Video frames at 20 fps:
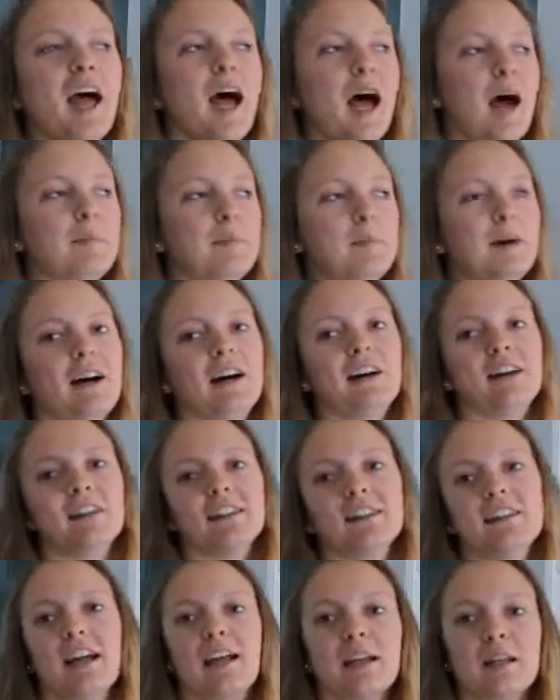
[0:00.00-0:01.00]

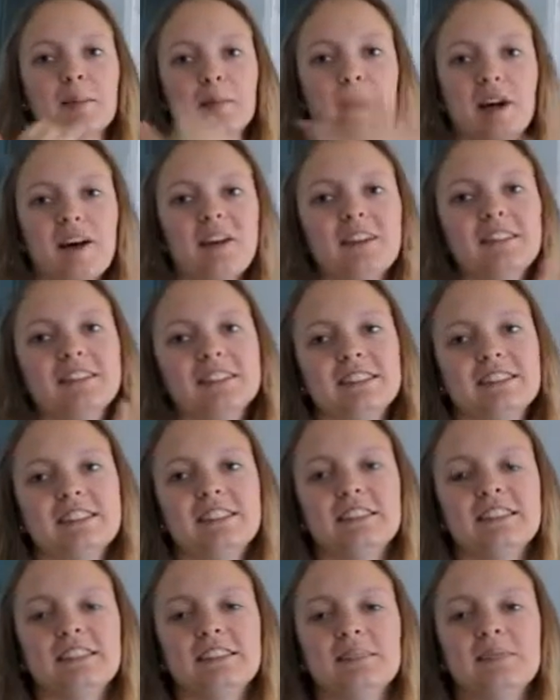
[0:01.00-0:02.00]
about like behind the
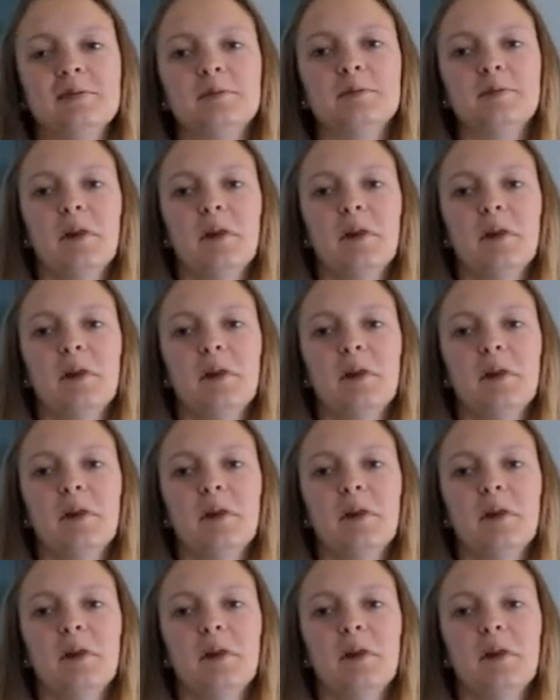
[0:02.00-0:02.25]
scenes,